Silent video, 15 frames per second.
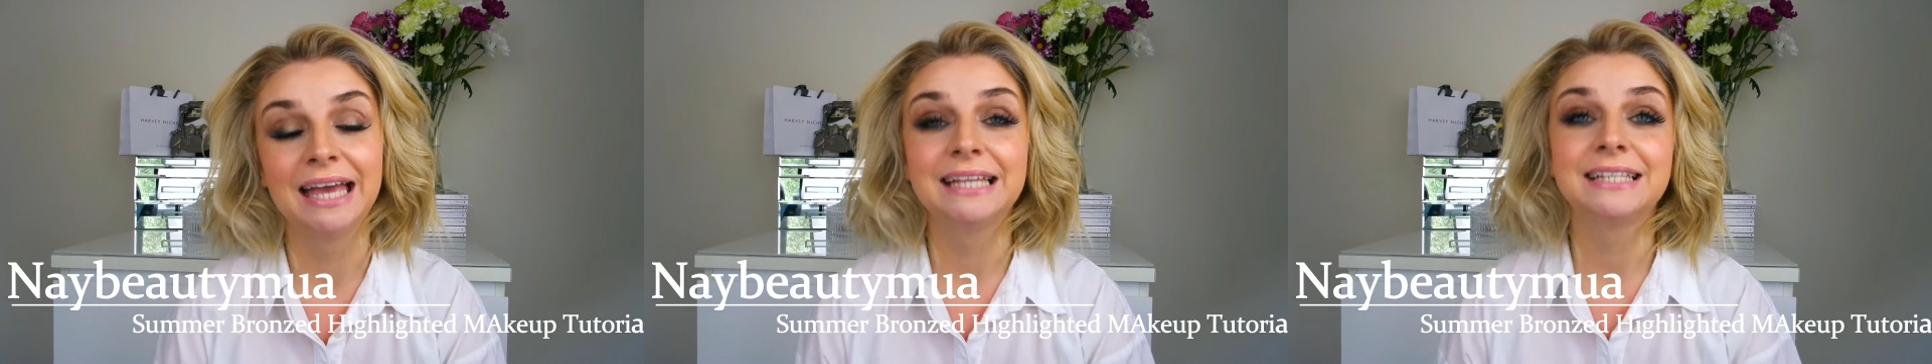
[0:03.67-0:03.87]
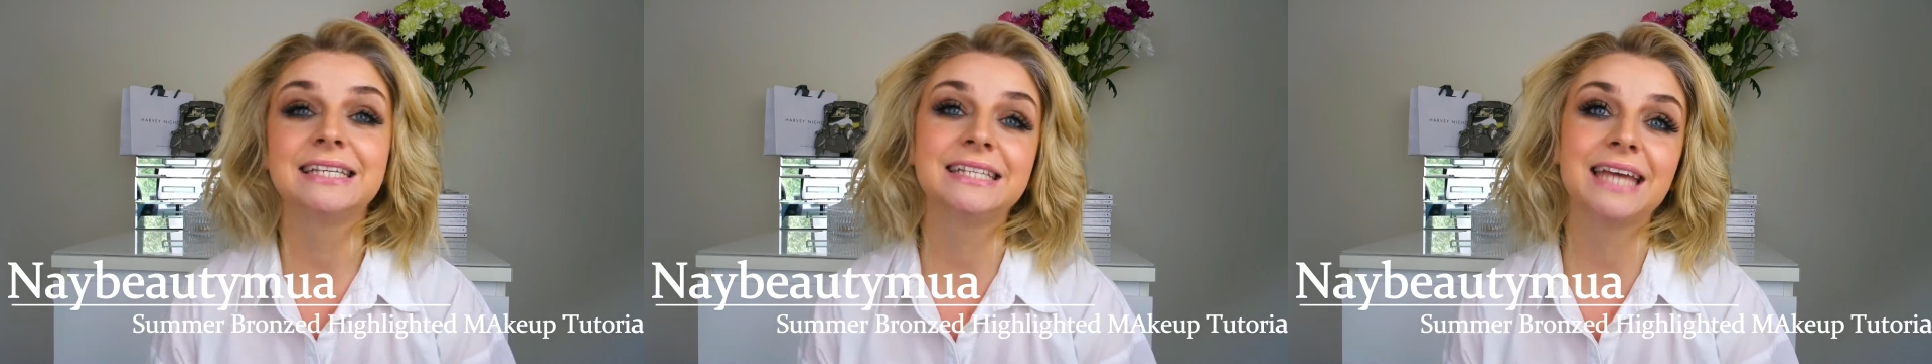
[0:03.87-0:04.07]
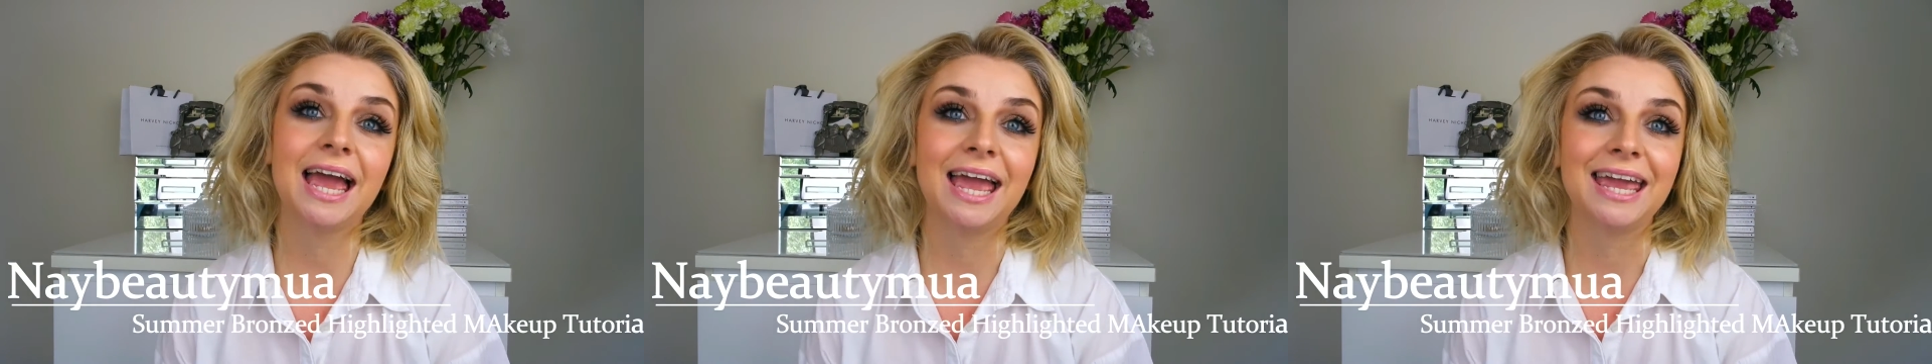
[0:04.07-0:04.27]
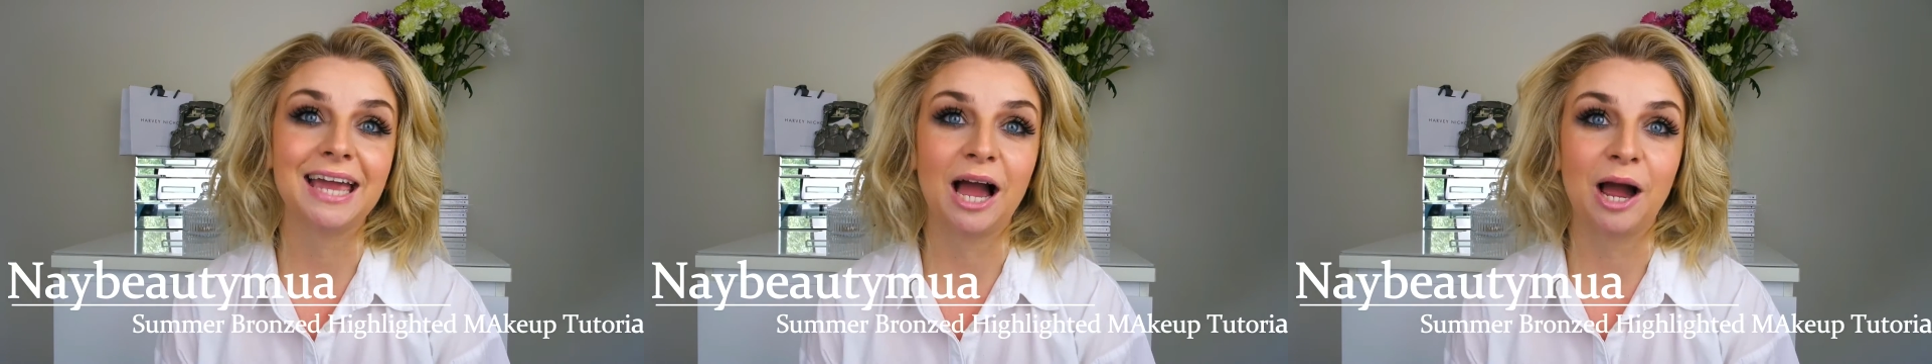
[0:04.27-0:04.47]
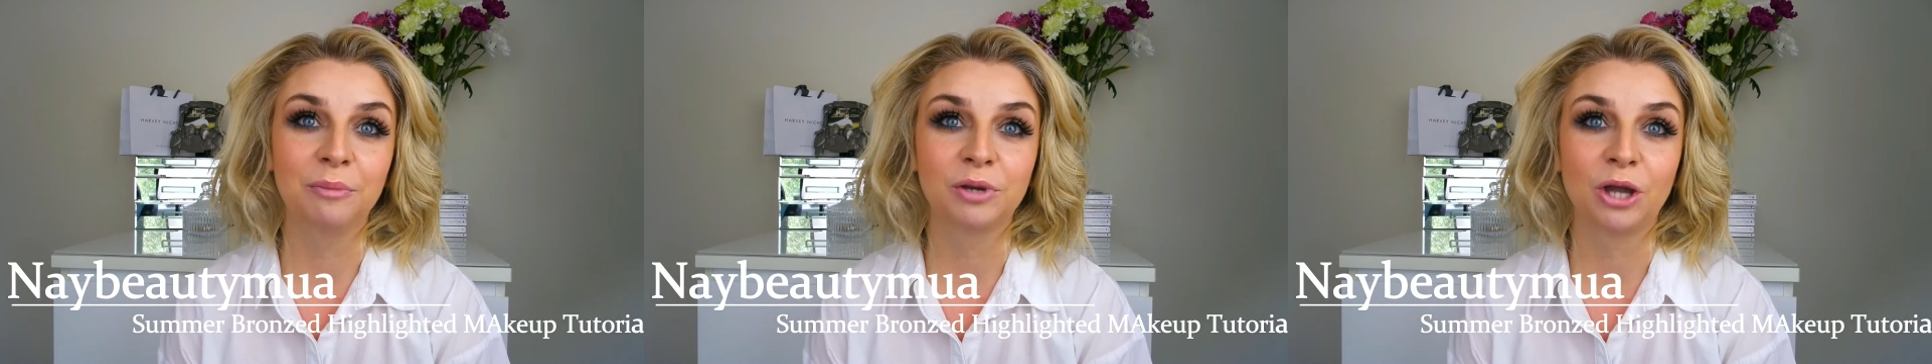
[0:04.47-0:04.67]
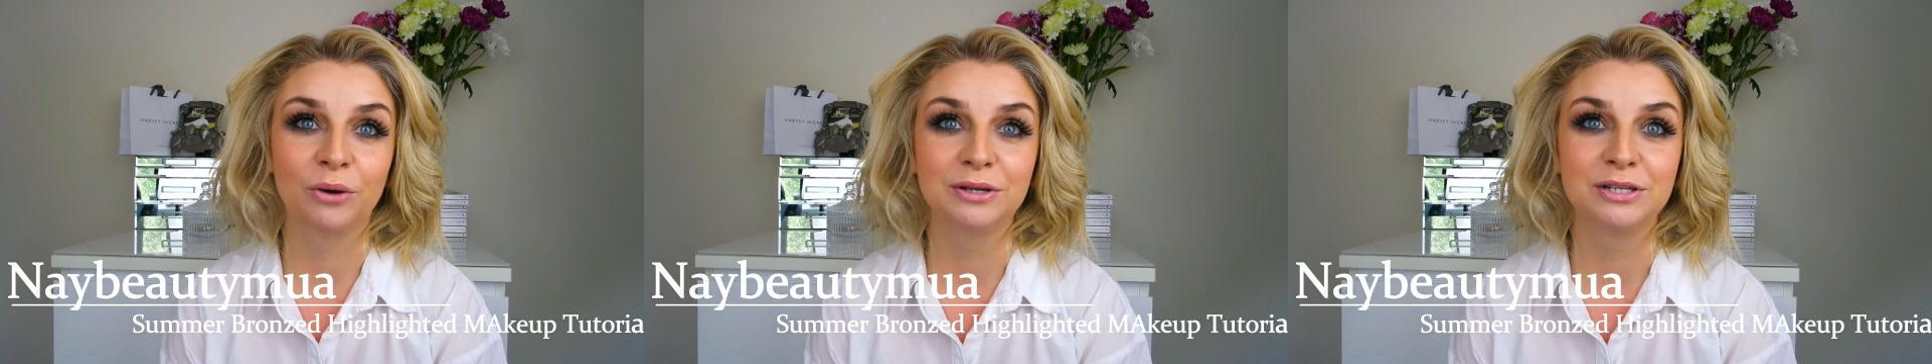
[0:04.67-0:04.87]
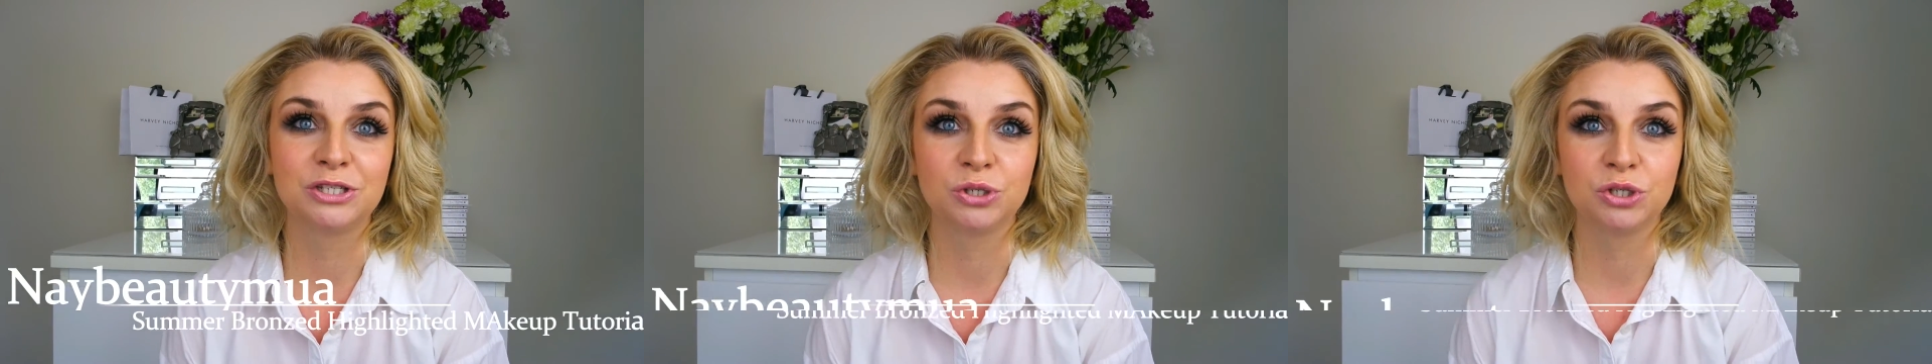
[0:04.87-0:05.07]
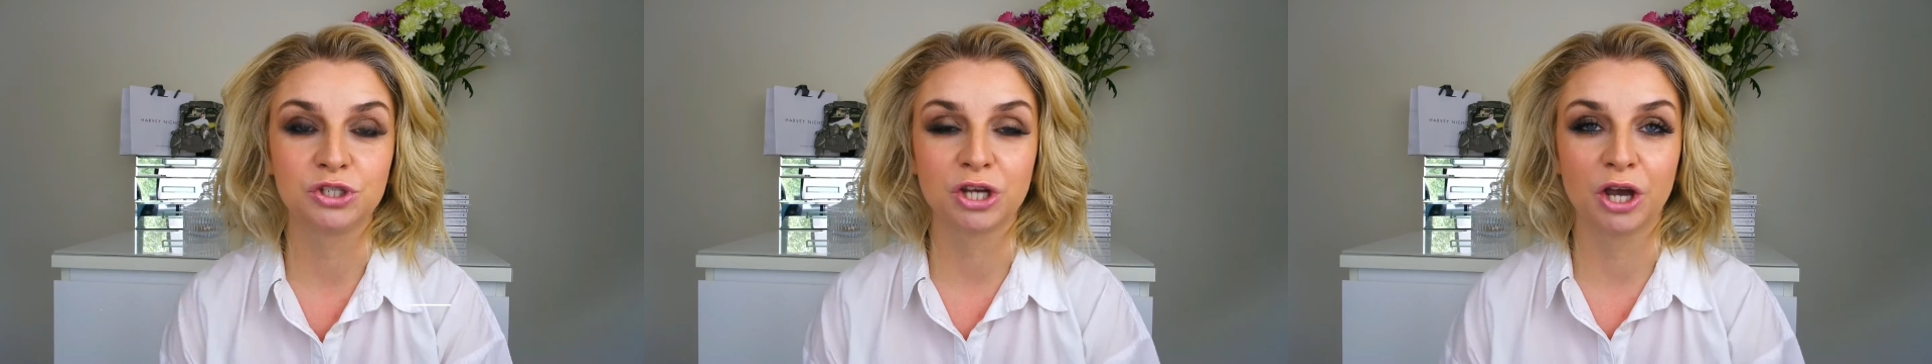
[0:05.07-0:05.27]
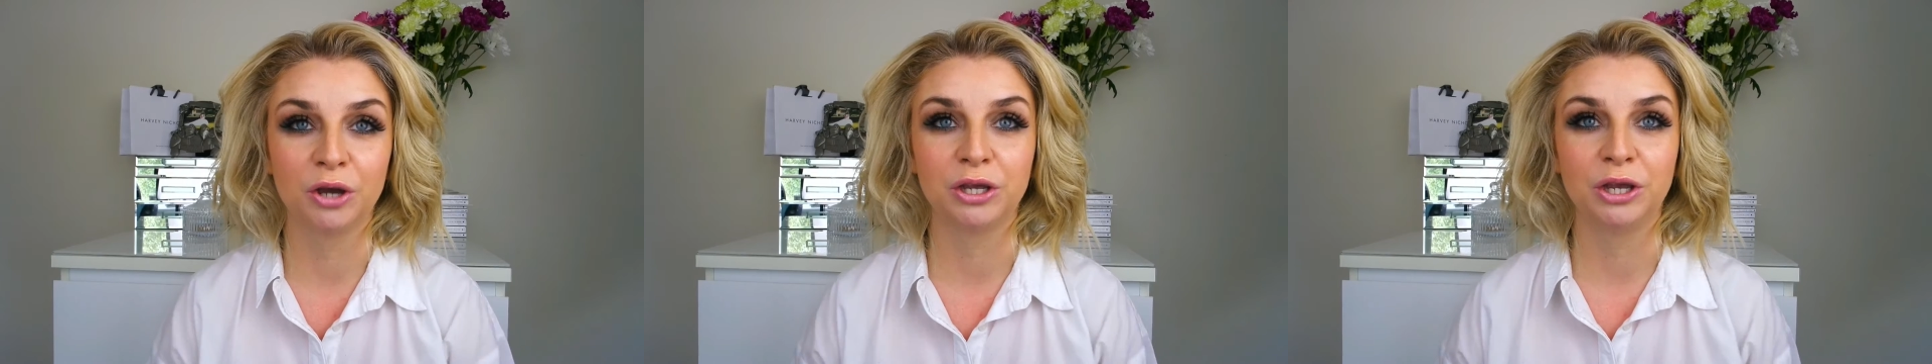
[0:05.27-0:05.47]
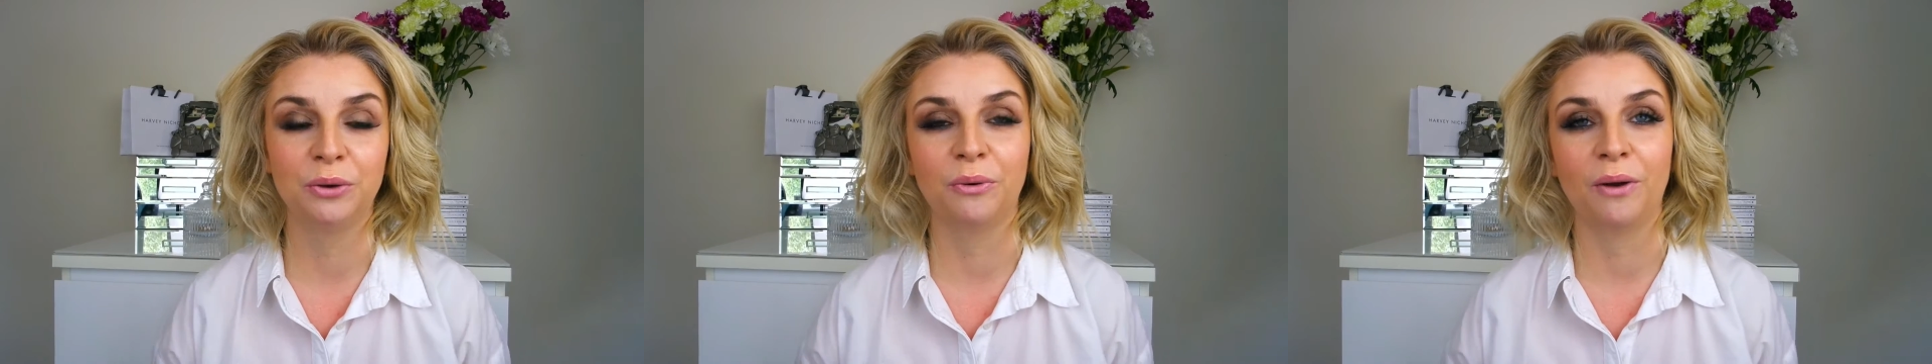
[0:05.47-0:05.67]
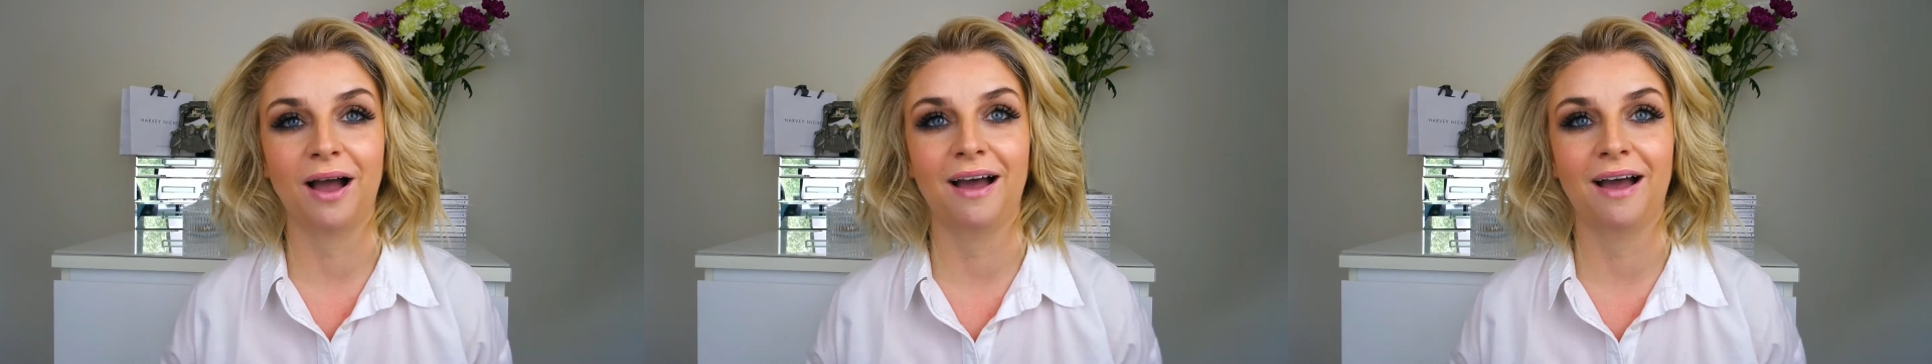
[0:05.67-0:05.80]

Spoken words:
Today I'm going to show you